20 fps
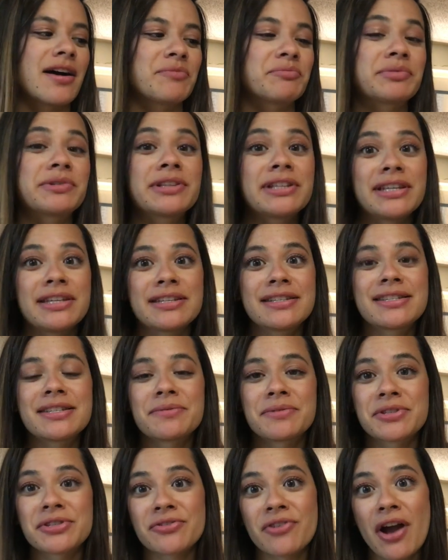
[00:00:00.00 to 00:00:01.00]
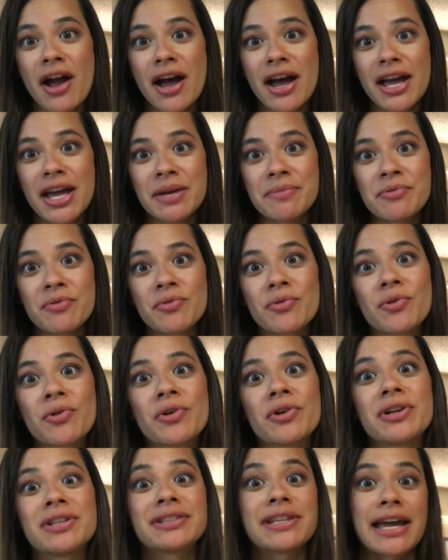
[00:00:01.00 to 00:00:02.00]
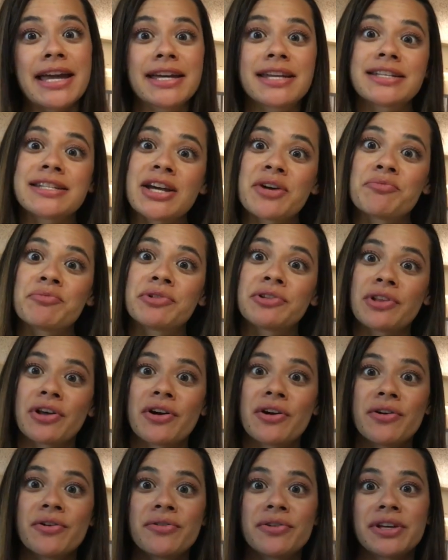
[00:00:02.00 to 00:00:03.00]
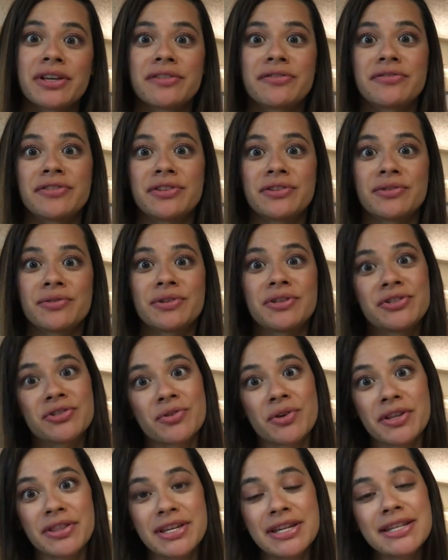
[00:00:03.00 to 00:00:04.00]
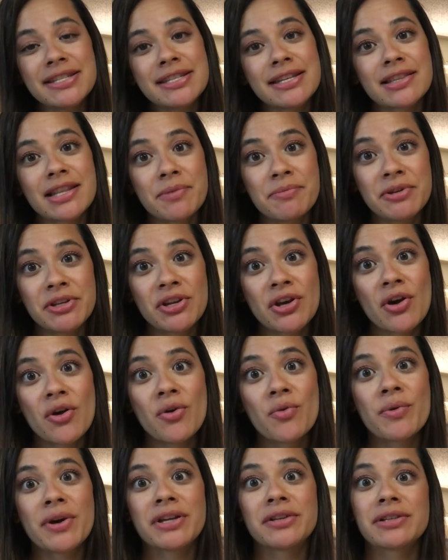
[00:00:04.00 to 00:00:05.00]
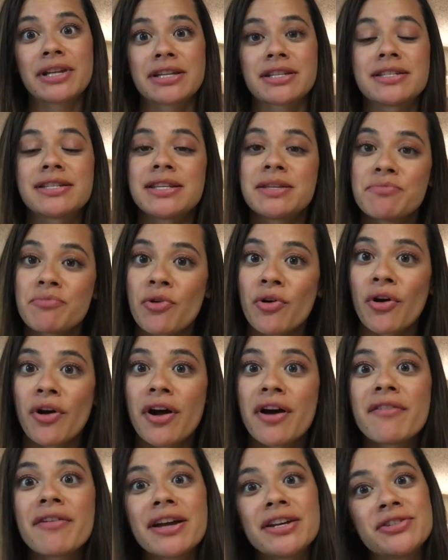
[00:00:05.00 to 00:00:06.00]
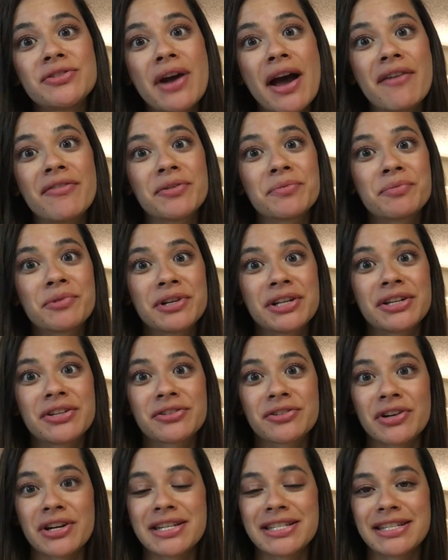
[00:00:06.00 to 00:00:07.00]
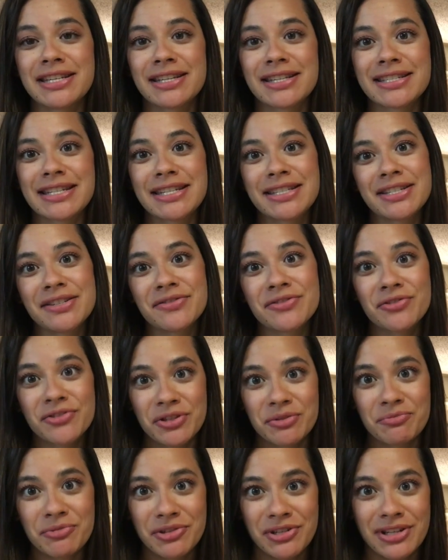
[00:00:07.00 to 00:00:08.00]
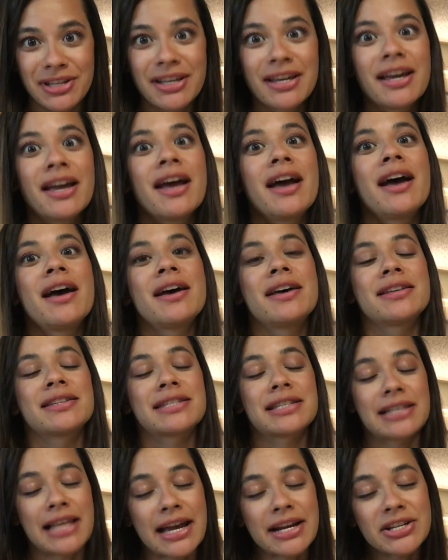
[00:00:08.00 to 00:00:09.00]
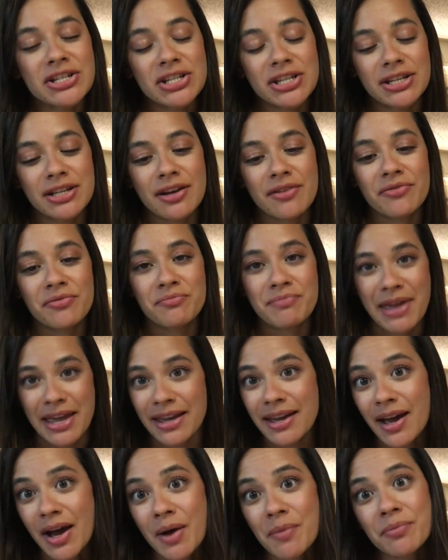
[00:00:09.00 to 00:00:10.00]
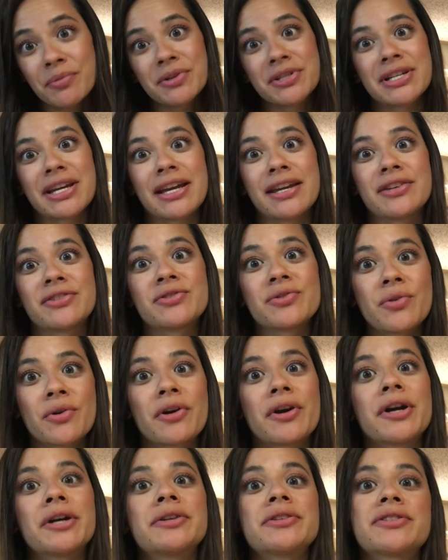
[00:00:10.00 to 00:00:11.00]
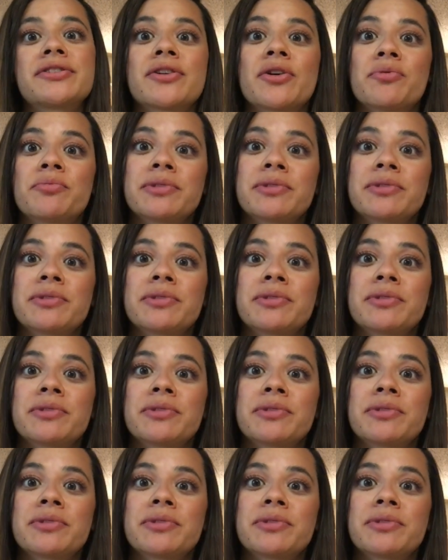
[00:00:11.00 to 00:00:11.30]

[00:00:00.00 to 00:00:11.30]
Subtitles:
Please subscribe or like down below if you enjoyed this, and let me know what you'd like to see more of. I do have a pretty crazy extensive green beauty selection of makeup, which I adore, so